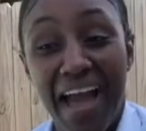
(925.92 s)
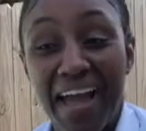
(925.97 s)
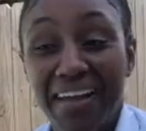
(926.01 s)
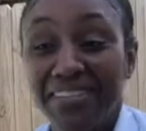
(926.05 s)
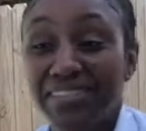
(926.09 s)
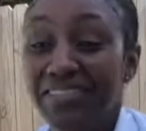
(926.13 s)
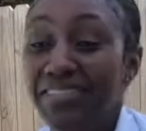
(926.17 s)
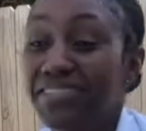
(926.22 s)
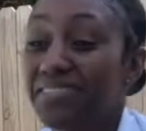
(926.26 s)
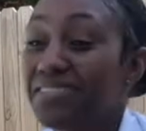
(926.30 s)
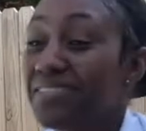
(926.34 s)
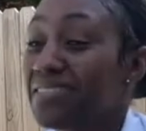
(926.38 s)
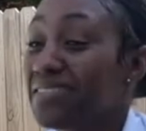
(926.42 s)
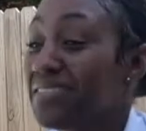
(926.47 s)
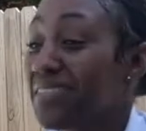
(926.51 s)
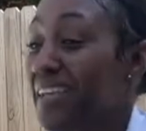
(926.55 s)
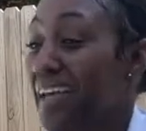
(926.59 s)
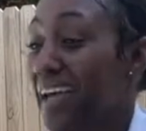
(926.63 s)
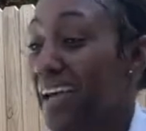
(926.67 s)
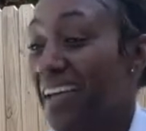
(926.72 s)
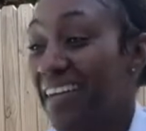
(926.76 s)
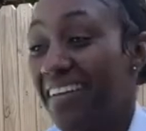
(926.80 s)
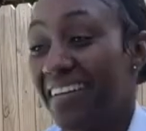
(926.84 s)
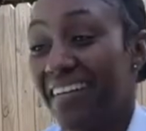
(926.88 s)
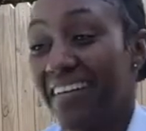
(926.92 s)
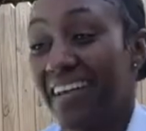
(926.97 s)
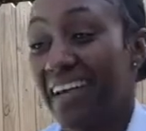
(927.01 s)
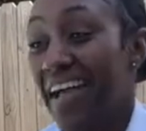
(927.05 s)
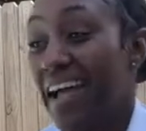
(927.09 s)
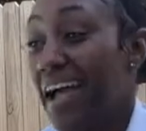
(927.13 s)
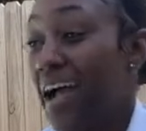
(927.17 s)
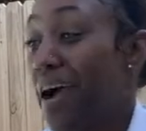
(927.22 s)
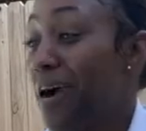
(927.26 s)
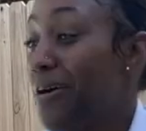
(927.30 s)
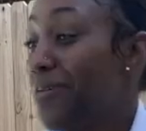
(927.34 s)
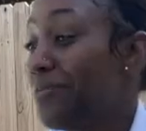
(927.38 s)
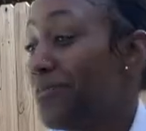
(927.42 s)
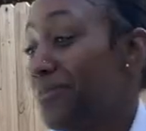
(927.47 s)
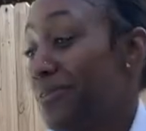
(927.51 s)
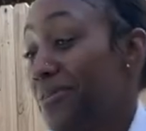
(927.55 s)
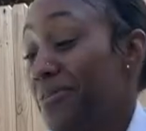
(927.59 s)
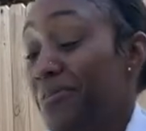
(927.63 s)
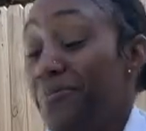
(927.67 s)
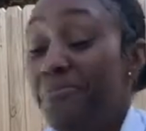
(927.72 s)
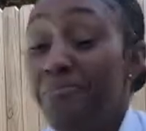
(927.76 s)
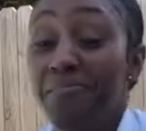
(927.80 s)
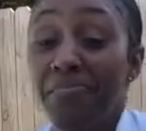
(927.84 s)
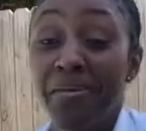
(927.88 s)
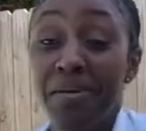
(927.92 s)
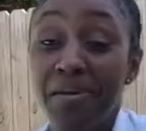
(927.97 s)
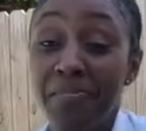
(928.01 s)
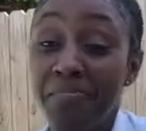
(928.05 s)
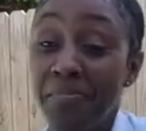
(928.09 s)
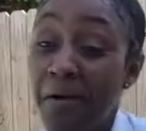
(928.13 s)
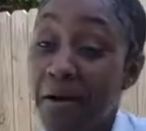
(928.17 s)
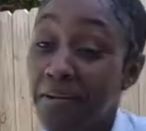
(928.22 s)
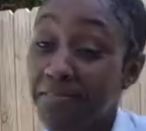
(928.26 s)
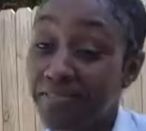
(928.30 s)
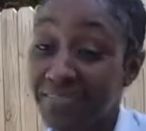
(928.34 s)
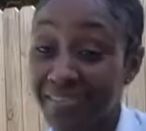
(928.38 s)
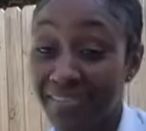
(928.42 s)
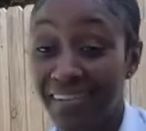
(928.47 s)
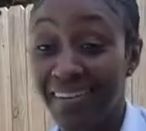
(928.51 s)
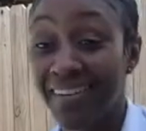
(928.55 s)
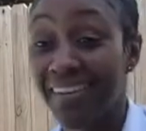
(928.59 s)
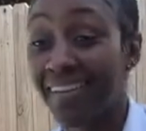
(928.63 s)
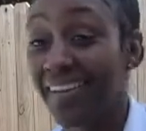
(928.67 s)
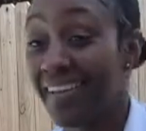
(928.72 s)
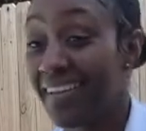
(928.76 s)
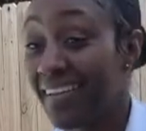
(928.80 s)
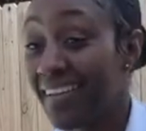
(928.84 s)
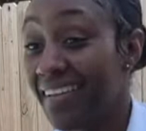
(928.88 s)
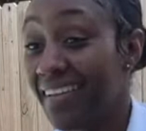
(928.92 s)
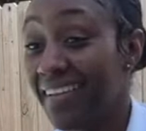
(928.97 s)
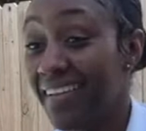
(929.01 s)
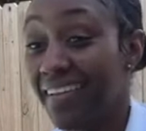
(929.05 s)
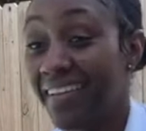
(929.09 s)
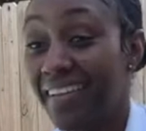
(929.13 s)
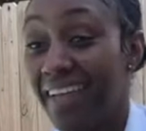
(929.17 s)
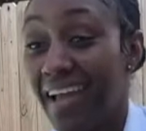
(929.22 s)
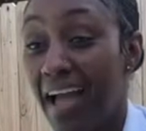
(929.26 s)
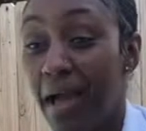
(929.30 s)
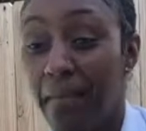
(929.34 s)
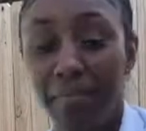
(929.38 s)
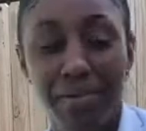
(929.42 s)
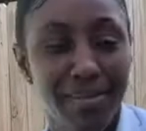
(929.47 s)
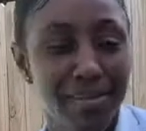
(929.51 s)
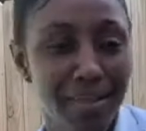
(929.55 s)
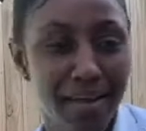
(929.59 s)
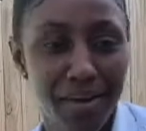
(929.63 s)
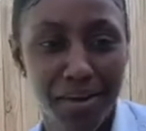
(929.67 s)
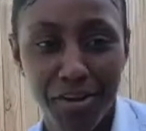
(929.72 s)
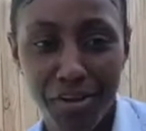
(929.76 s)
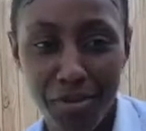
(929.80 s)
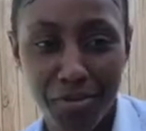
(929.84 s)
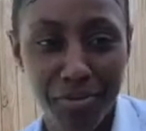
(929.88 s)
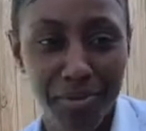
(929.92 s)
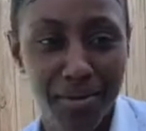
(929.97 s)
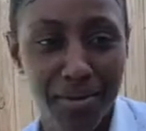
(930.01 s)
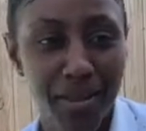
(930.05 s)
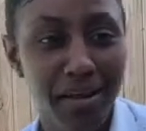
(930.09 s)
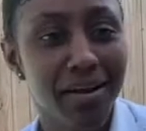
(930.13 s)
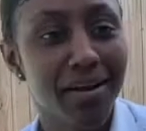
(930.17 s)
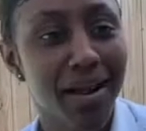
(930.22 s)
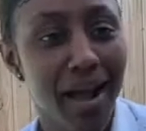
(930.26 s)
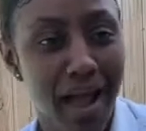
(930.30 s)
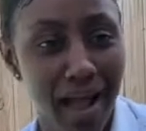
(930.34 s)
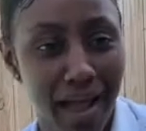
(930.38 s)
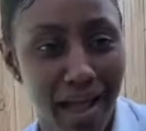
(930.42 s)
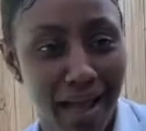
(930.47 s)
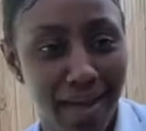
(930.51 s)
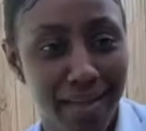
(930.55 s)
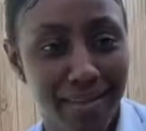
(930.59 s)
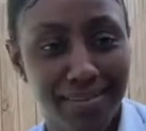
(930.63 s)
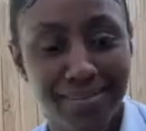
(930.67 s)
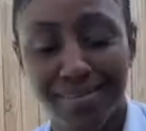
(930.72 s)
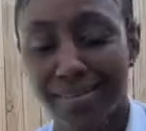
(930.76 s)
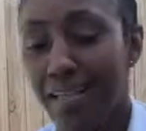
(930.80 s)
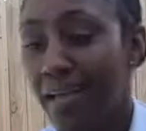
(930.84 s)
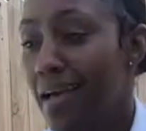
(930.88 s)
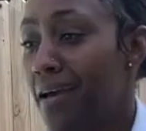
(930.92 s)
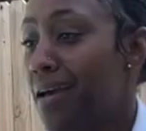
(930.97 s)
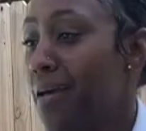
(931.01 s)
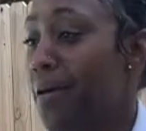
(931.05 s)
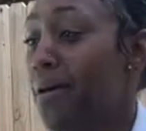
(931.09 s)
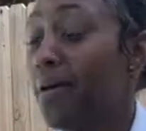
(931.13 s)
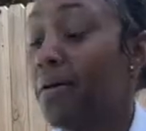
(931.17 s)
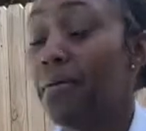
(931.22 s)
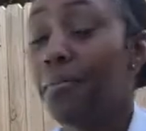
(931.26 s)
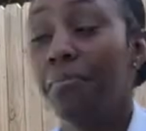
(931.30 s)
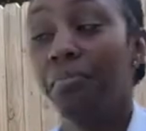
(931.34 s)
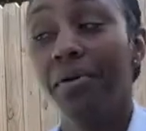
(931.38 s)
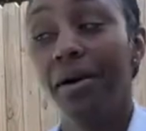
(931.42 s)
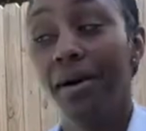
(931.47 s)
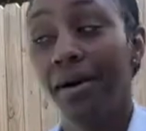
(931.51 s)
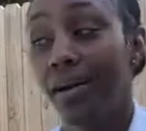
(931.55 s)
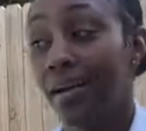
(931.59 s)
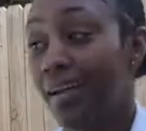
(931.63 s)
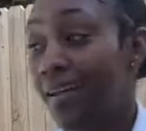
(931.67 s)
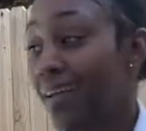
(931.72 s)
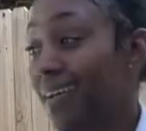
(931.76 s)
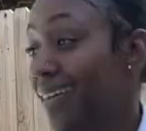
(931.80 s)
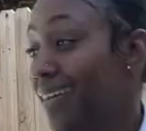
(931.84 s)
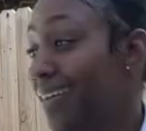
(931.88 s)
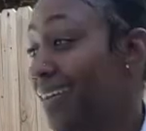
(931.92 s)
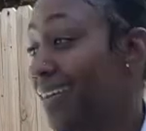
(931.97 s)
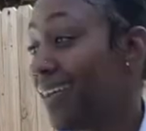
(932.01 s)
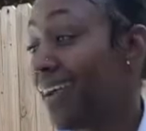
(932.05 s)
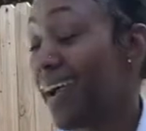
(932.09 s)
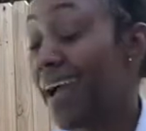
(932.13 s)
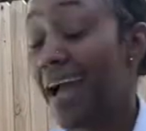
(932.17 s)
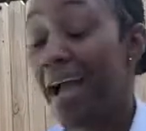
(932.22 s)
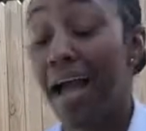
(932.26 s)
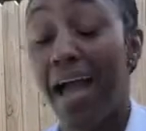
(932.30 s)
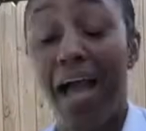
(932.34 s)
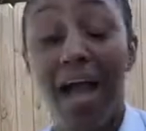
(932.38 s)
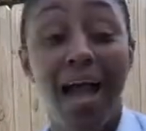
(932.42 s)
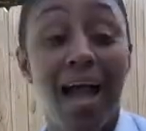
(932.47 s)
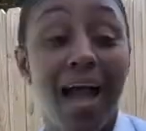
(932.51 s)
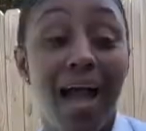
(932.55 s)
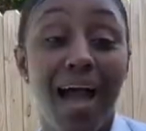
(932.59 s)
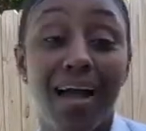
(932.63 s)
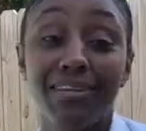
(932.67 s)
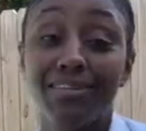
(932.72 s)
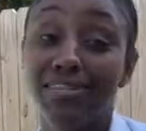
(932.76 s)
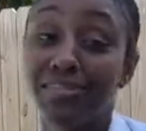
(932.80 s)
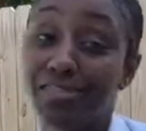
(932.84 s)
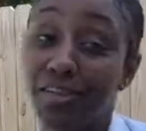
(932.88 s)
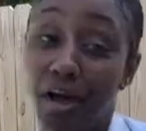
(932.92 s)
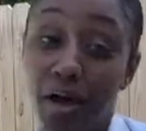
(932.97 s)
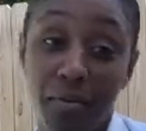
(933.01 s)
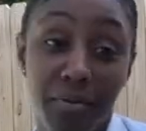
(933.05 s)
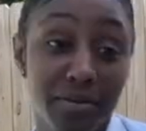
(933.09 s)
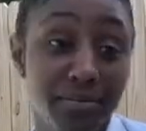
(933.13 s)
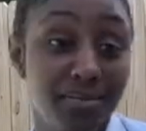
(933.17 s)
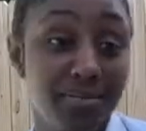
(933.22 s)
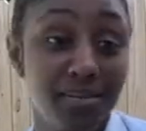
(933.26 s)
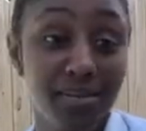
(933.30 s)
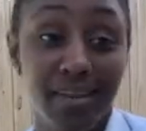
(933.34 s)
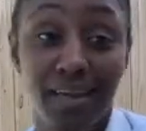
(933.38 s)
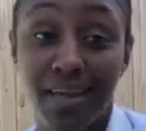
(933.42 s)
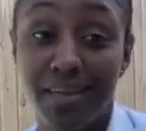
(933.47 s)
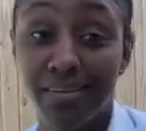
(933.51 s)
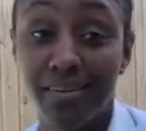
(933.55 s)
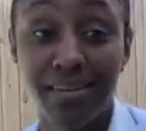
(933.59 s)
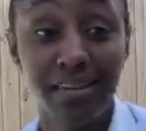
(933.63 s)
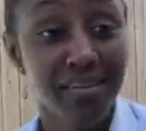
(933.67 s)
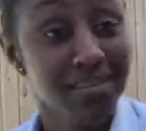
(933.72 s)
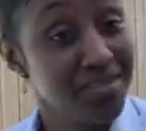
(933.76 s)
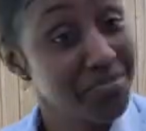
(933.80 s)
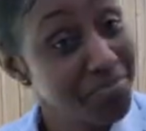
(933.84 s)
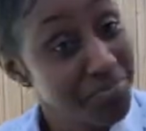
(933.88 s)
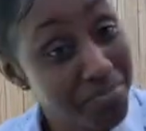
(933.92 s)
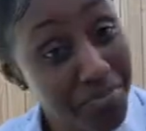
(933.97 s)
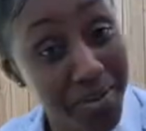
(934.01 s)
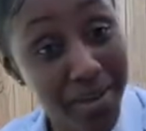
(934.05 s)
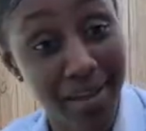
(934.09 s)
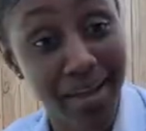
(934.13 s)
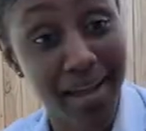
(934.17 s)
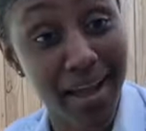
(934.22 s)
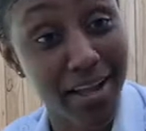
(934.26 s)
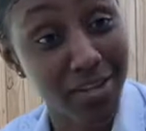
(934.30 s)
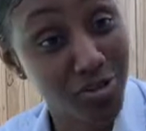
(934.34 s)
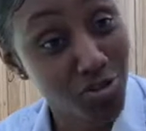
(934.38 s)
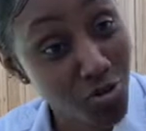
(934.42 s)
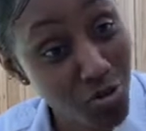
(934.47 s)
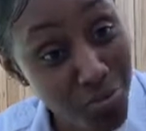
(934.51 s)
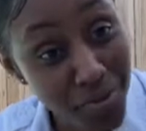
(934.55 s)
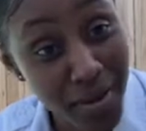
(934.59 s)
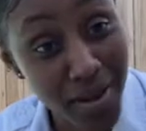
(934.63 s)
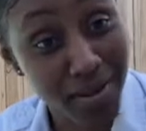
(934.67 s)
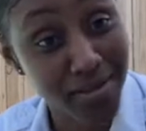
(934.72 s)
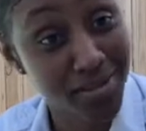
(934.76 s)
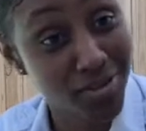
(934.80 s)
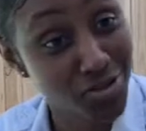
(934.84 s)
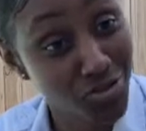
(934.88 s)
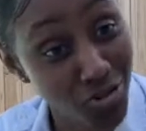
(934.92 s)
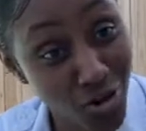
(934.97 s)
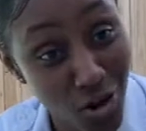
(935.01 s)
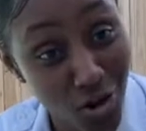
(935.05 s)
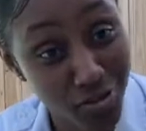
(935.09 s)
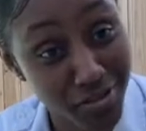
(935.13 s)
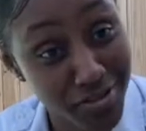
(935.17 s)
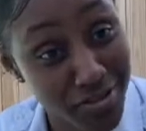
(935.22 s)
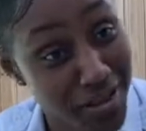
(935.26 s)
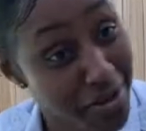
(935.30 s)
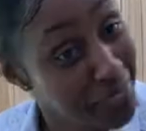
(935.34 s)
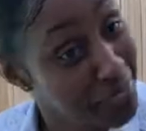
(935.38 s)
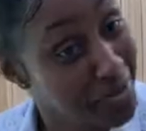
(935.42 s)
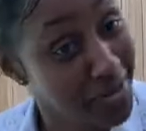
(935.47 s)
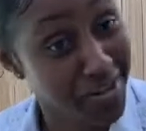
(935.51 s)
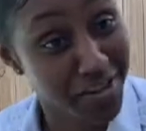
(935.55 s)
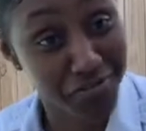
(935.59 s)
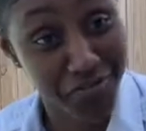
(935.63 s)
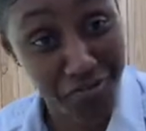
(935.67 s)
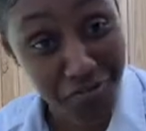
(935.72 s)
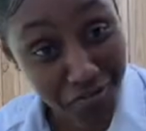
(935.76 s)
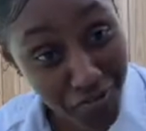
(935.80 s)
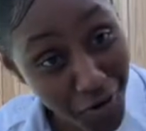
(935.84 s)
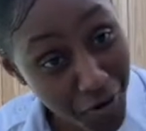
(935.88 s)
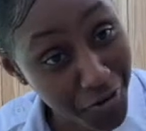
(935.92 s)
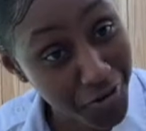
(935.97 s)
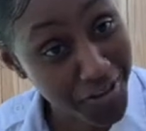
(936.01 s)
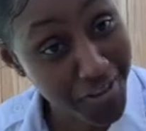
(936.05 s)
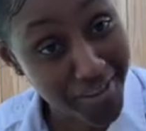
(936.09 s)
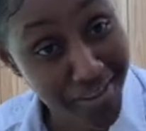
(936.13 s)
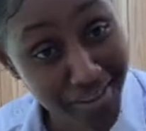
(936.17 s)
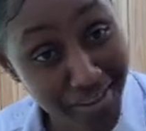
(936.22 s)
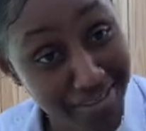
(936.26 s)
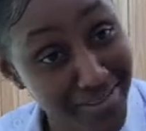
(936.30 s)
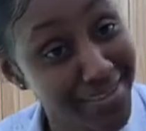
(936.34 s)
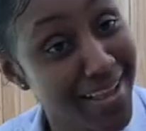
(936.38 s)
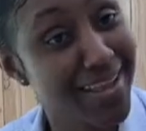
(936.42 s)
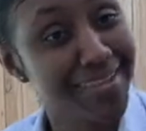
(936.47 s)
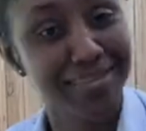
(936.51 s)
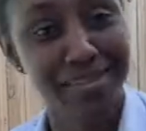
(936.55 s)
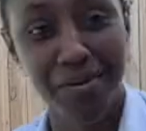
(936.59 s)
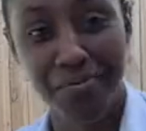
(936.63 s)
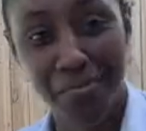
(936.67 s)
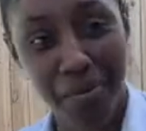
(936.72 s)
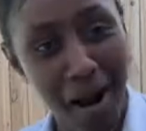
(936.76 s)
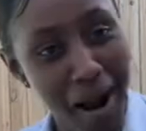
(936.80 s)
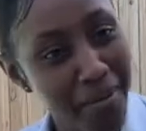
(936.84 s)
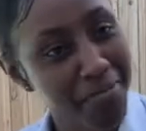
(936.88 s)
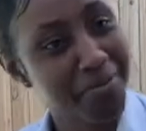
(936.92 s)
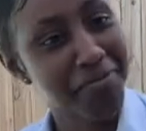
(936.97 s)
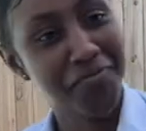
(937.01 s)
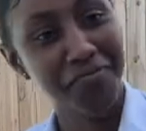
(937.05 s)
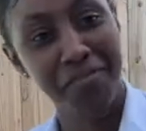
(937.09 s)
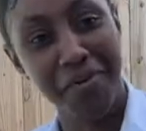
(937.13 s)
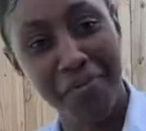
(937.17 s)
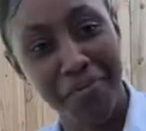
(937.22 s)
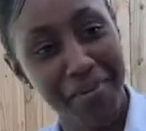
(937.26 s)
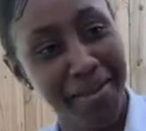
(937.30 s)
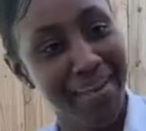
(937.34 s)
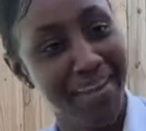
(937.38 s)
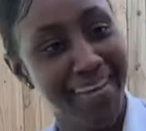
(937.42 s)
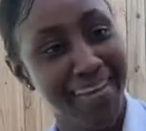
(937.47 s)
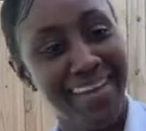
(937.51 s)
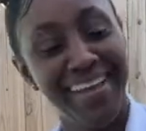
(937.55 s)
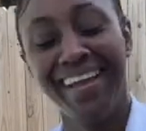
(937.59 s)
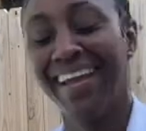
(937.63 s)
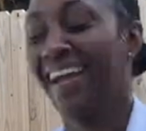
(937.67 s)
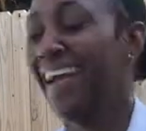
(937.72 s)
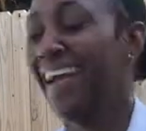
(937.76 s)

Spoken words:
I don't know. Me personally, I mean, they're human, they're guys, but I just always look at these men got two pairs of drawers and they've been here for 4 years. That's a problem for me.